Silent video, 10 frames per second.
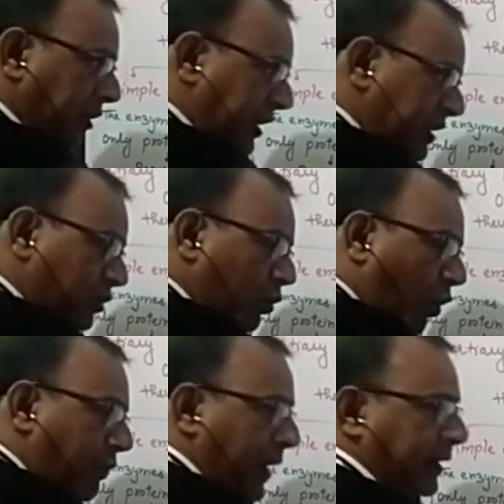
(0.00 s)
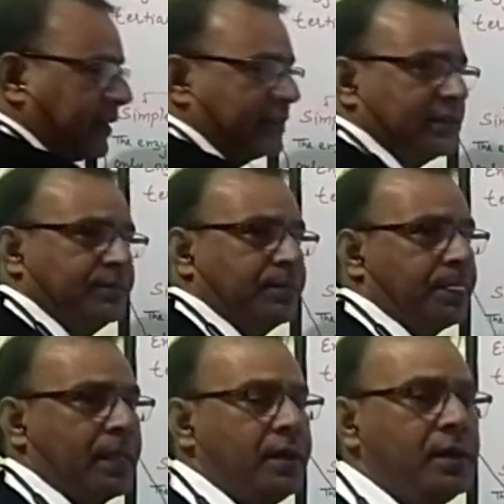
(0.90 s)
These cofactors
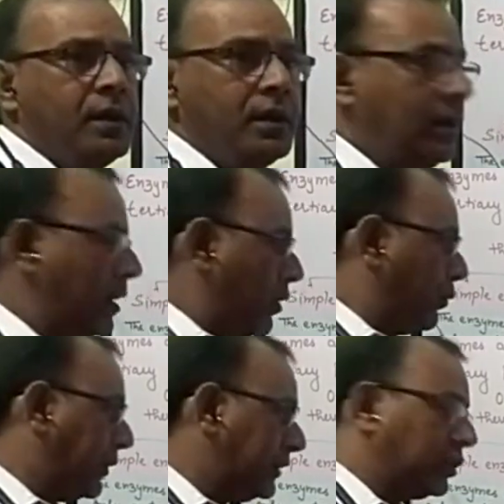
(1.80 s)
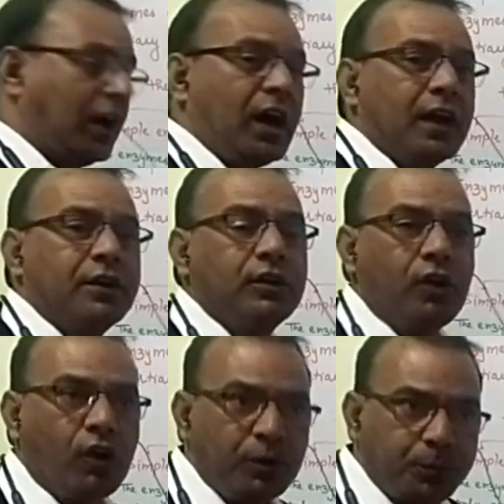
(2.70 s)
which are
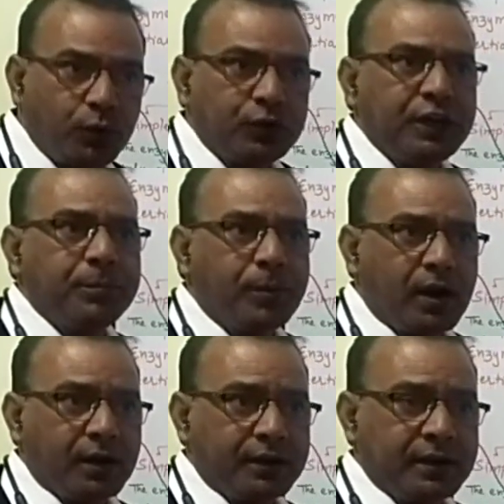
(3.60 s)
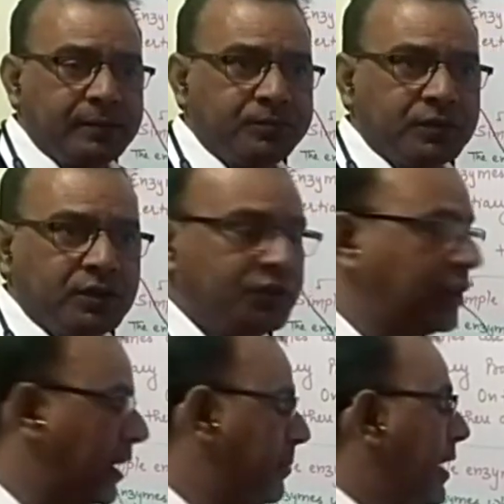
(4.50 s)
non-protein part,
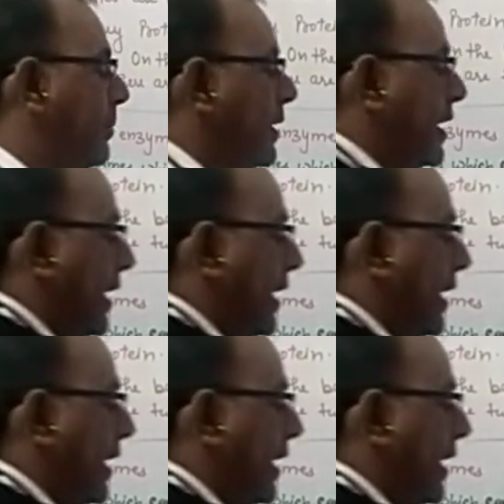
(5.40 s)
they may be